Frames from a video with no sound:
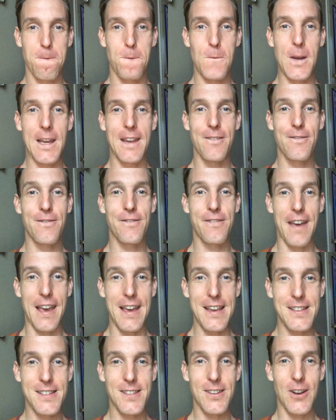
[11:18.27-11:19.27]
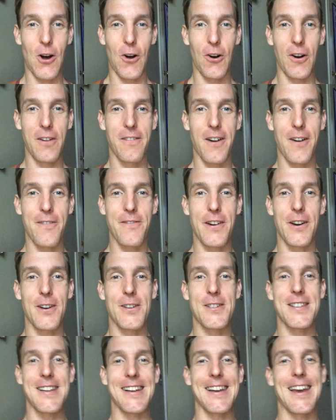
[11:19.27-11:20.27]
We can face all of our
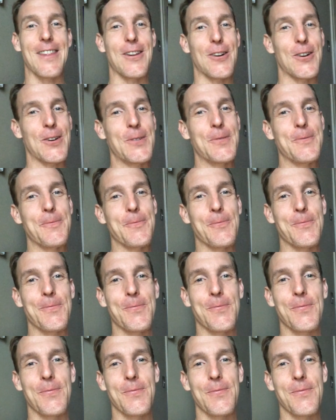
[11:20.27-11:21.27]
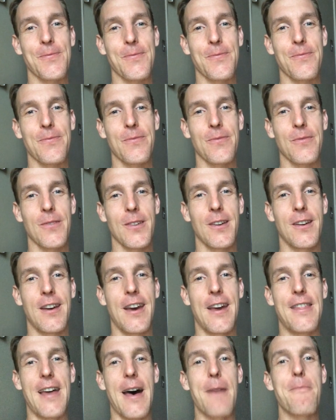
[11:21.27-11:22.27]
fears together,
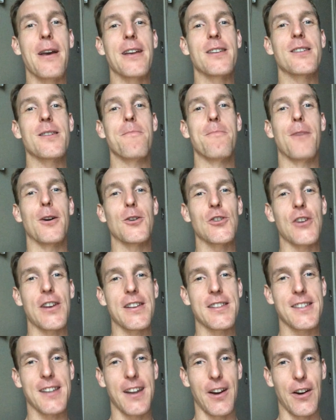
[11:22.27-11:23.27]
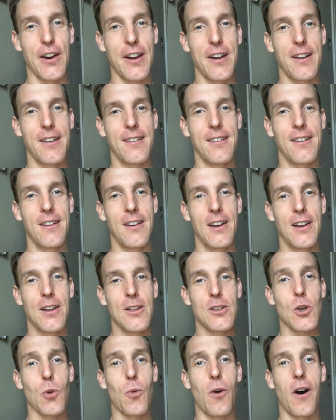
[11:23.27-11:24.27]
and that makes it much less scary
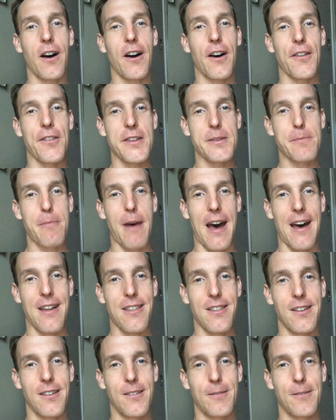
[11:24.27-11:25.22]
to walk on this path.